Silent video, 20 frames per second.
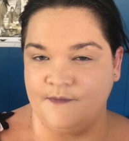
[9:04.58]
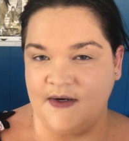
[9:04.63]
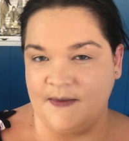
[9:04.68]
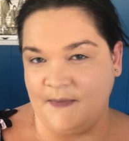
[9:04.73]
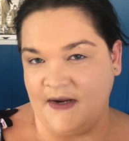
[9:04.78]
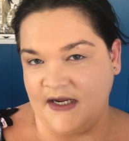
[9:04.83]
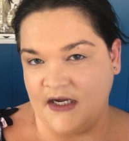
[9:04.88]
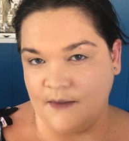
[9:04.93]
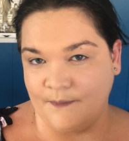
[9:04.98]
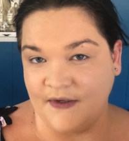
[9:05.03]
my
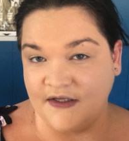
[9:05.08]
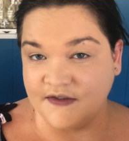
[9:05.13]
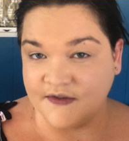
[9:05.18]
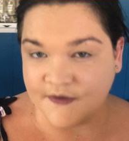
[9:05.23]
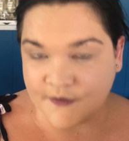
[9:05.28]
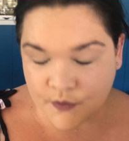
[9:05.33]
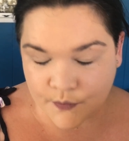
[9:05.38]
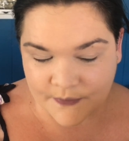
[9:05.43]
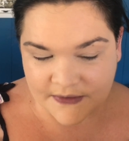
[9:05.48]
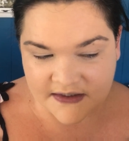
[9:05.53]
makeup a
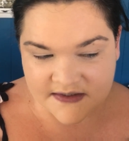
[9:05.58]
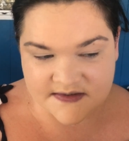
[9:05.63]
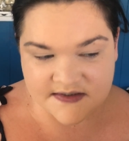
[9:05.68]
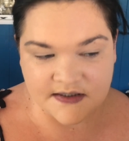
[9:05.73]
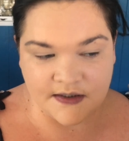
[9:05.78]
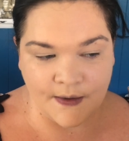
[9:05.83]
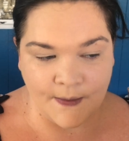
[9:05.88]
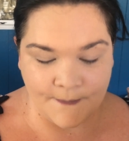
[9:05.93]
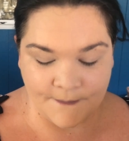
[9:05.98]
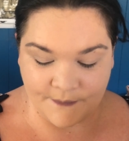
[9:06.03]
little
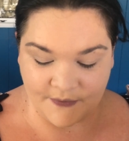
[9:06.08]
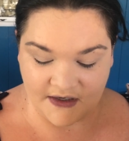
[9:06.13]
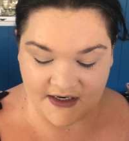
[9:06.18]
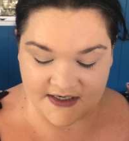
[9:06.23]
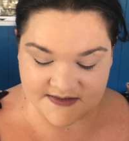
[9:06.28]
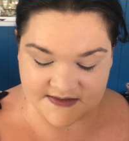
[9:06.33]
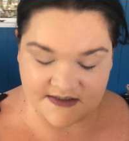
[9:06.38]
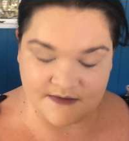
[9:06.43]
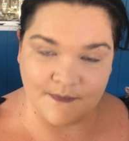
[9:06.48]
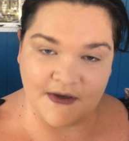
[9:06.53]
bit, but I
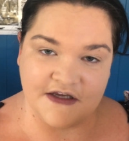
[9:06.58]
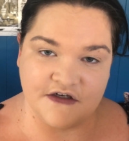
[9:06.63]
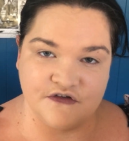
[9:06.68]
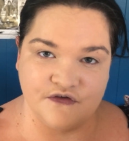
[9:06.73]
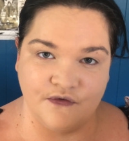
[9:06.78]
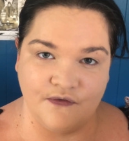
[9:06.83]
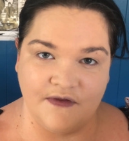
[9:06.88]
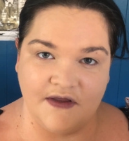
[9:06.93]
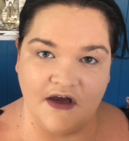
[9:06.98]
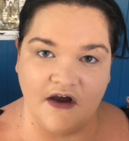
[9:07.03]
did make
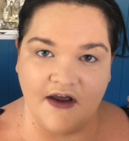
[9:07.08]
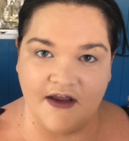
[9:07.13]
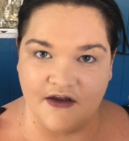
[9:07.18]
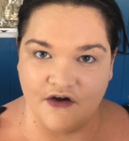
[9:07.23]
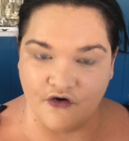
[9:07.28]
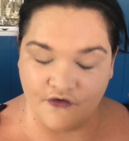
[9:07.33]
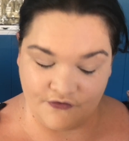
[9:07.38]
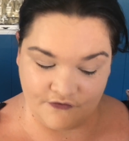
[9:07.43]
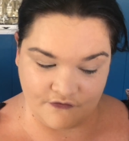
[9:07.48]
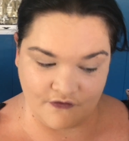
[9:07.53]
sure that I
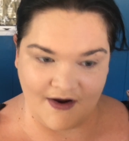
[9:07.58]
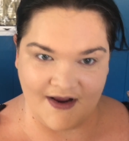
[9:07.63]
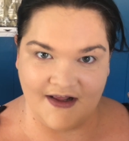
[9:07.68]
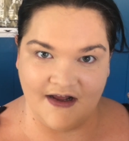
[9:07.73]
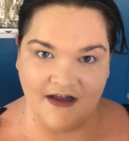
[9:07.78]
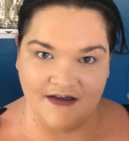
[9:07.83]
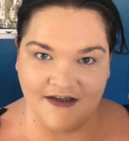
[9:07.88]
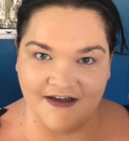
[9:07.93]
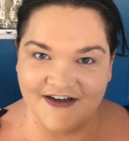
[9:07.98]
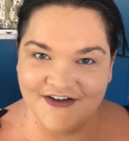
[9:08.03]
got the right
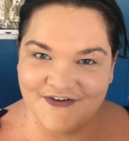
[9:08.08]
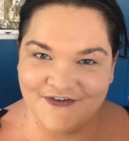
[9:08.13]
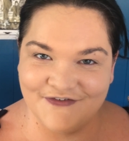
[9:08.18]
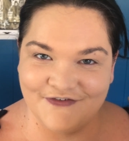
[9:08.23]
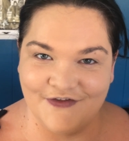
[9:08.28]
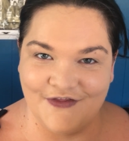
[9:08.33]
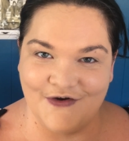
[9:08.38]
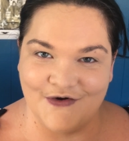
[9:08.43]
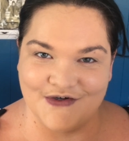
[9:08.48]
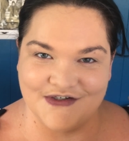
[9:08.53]
color
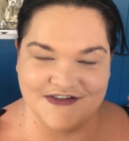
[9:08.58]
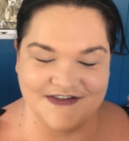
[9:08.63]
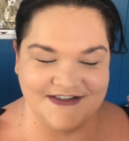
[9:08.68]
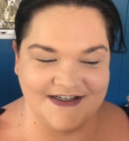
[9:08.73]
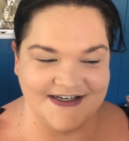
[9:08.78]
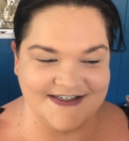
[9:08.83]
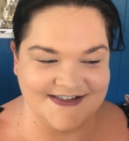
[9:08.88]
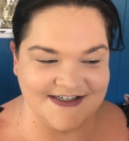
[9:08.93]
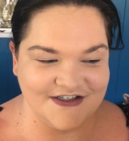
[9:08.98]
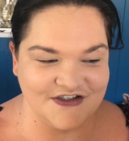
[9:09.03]
for the
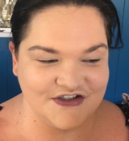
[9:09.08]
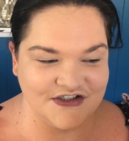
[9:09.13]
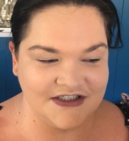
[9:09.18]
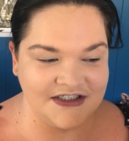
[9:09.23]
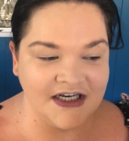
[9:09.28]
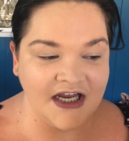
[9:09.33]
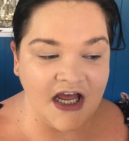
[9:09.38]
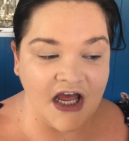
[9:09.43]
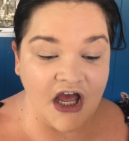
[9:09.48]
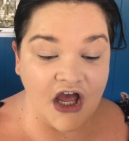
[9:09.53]

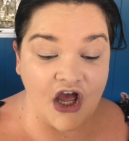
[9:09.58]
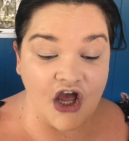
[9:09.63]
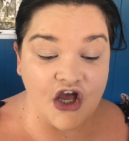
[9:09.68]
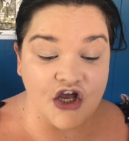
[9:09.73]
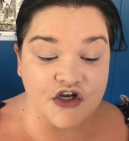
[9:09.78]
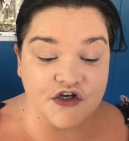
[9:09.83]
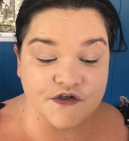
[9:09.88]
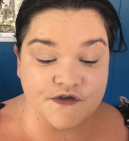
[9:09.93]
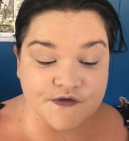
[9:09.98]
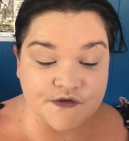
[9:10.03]
oxidization.
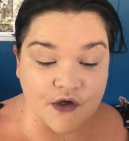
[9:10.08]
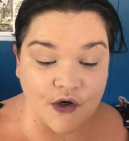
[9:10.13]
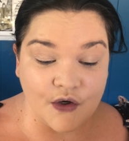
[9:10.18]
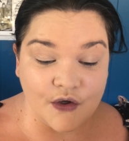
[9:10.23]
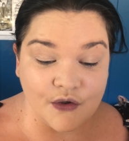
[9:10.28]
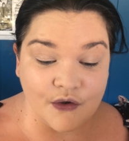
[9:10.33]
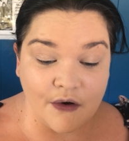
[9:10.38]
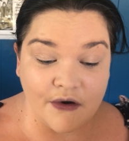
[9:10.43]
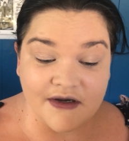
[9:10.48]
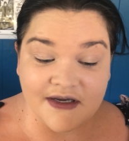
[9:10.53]

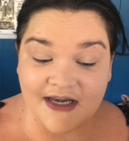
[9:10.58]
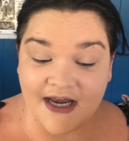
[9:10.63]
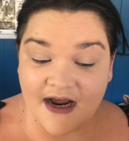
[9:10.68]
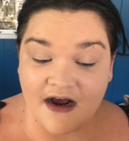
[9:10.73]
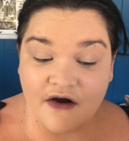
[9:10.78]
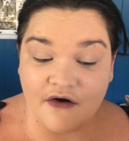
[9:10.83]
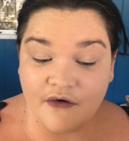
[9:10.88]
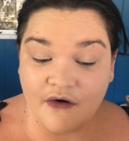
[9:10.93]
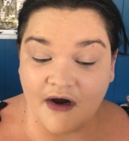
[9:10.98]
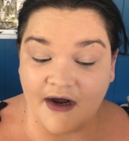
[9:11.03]
So
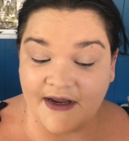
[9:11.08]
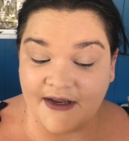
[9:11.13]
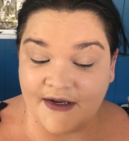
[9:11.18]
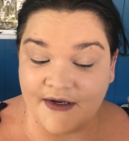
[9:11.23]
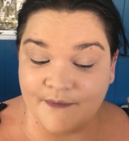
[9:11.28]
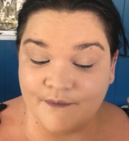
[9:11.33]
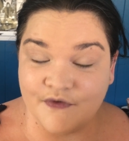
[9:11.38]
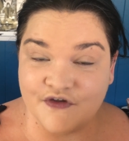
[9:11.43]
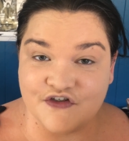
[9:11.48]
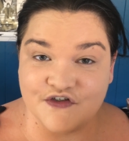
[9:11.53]
now I
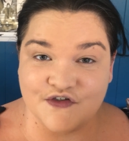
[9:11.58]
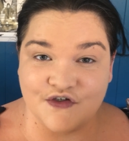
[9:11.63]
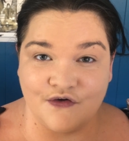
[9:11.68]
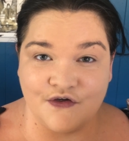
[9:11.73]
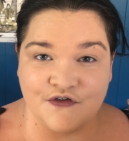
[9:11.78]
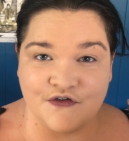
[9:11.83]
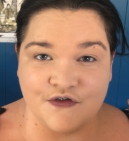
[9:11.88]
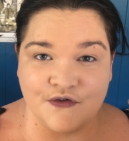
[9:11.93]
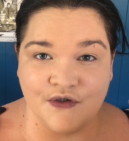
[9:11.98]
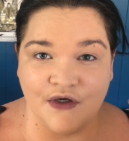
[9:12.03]
am just
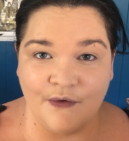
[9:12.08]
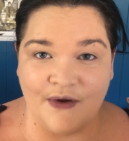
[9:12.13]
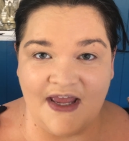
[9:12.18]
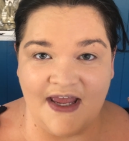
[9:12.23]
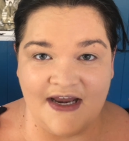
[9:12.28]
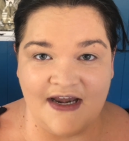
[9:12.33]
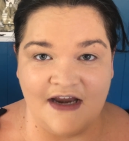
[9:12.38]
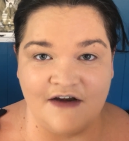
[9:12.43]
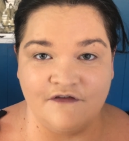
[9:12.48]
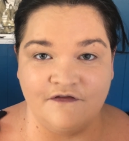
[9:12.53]
going to go
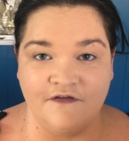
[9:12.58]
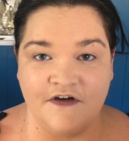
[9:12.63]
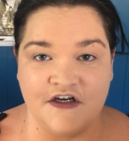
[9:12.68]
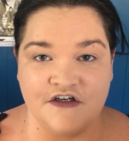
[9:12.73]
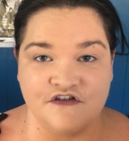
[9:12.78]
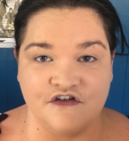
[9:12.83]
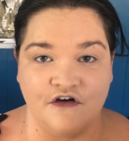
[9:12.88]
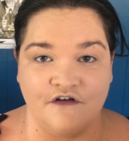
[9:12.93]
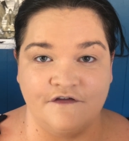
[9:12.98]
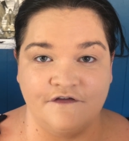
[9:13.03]
ahead and
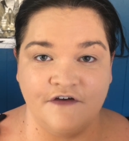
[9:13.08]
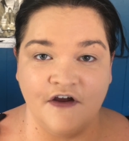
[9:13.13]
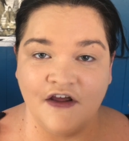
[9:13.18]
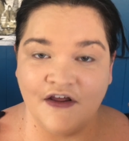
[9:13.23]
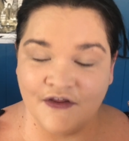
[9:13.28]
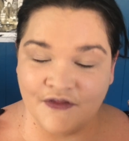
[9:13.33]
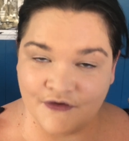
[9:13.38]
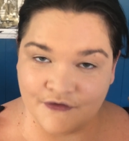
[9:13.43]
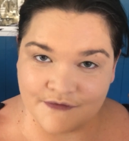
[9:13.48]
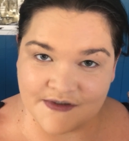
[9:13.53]
finish off
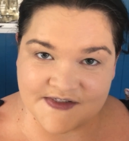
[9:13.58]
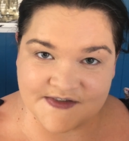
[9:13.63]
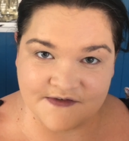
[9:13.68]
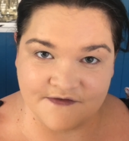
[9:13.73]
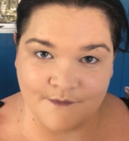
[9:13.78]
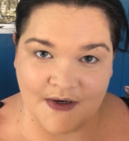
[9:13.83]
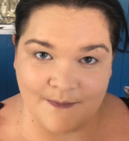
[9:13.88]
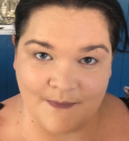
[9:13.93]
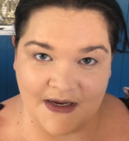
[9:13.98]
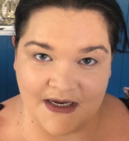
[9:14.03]
the rest of
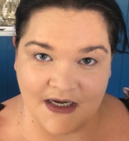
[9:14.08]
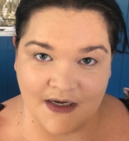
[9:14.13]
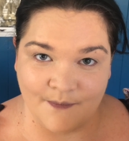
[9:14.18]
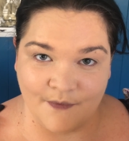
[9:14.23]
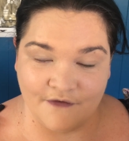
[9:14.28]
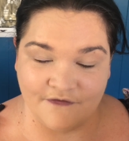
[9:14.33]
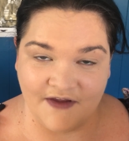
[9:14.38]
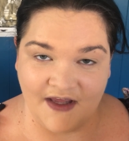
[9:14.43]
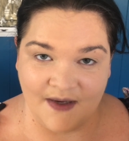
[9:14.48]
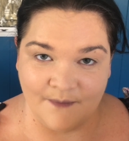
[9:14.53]
my makeup
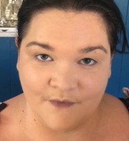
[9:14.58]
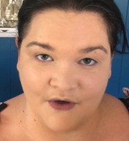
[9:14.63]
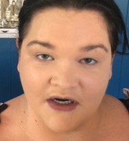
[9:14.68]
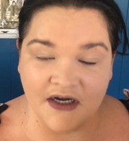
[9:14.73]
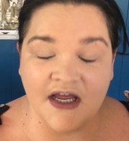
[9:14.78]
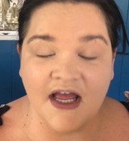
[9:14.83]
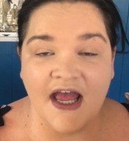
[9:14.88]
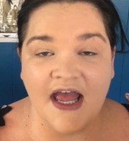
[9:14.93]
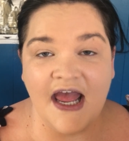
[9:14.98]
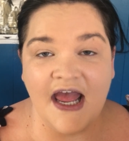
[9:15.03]
off camera,